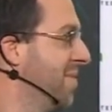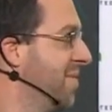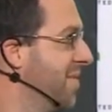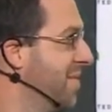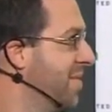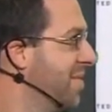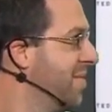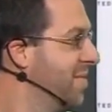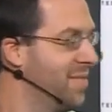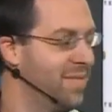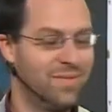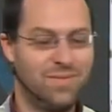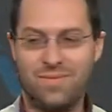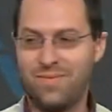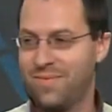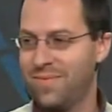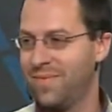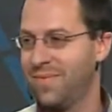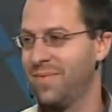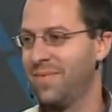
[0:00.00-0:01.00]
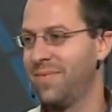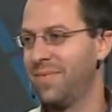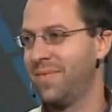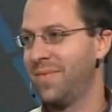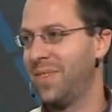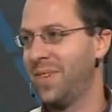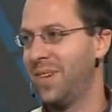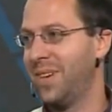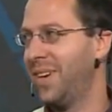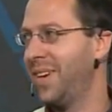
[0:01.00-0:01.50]
give it another go.
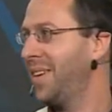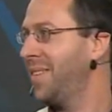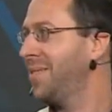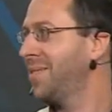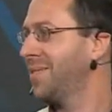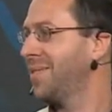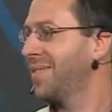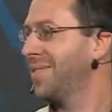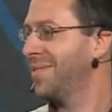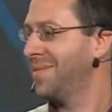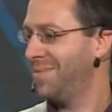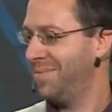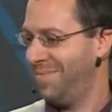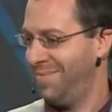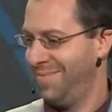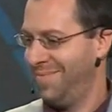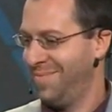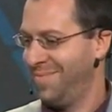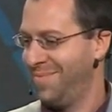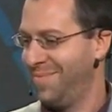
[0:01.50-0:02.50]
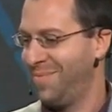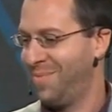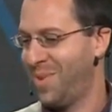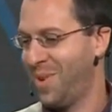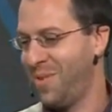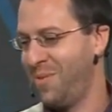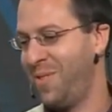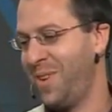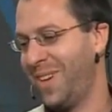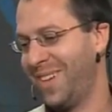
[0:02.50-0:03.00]
All right. There we are.
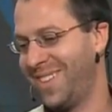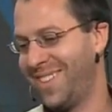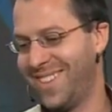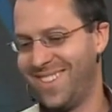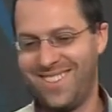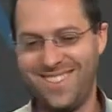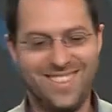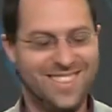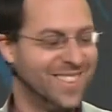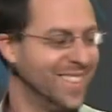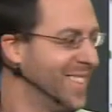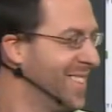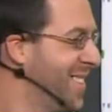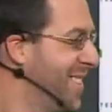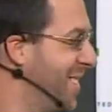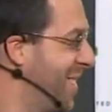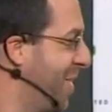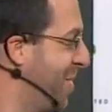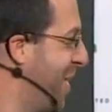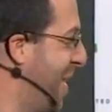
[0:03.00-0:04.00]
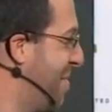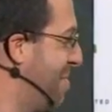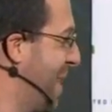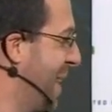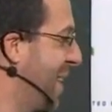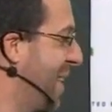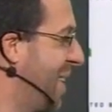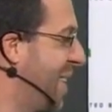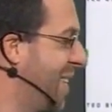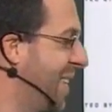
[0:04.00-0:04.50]
Reset Perfect. Clock. So we have my
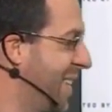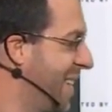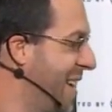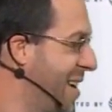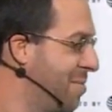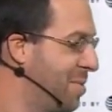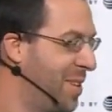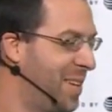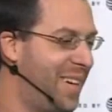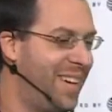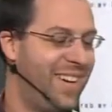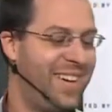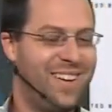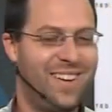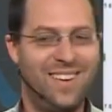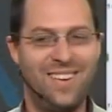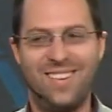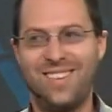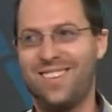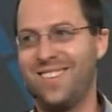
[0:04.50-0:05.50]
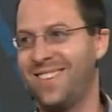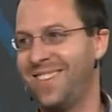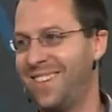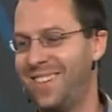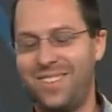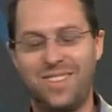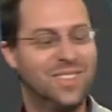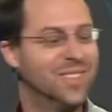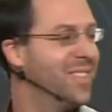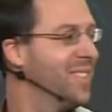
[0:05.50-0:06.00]
colleague Emily here,
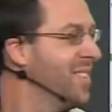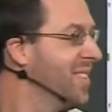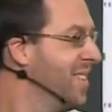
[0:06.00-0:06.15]
uh, just